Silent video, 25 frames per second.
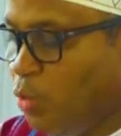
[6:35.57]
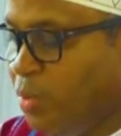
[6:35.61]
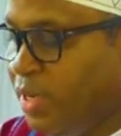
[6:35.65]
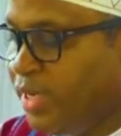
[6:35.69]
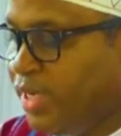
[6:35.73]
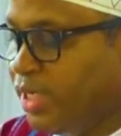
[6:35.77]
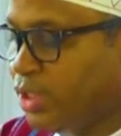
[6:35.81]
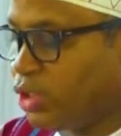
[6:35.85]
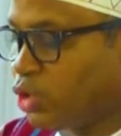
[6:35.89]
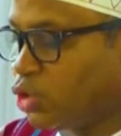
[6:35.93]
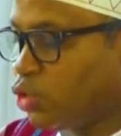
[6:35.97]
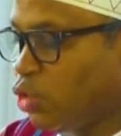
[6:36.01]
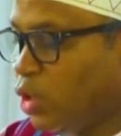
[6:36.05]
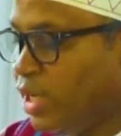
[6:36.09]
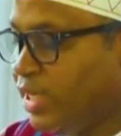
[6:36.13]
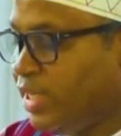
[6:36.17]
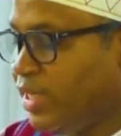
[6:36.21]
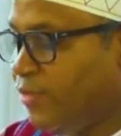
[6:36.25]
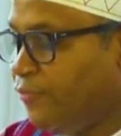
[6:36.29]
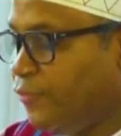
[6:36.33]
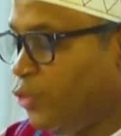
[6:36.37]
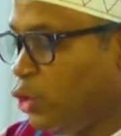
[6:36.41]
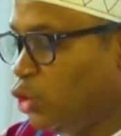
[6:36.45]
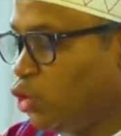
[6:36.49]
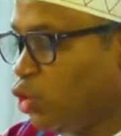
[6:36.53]
be destroying
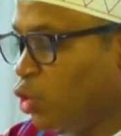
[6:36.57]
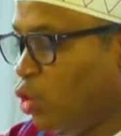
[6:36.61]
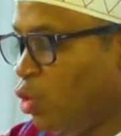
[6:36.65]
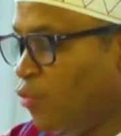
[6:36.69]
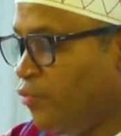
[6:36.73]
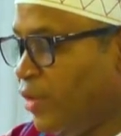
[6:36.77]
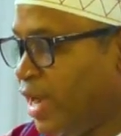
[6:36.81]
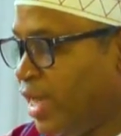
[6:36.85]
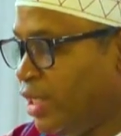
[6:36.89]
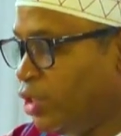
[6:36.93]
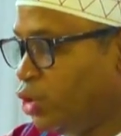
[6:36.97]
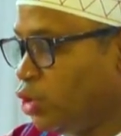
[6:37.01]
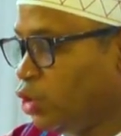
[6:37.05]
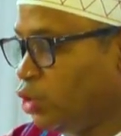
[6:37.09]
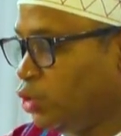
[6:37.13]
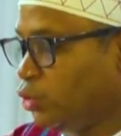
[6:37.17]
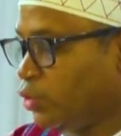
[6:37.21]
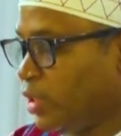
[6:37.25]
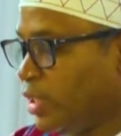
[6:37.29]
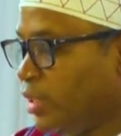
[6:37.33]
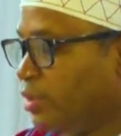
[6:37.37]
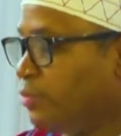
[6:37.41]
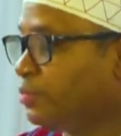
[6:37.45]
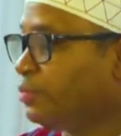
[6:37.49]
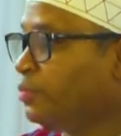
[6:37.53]
the future of our children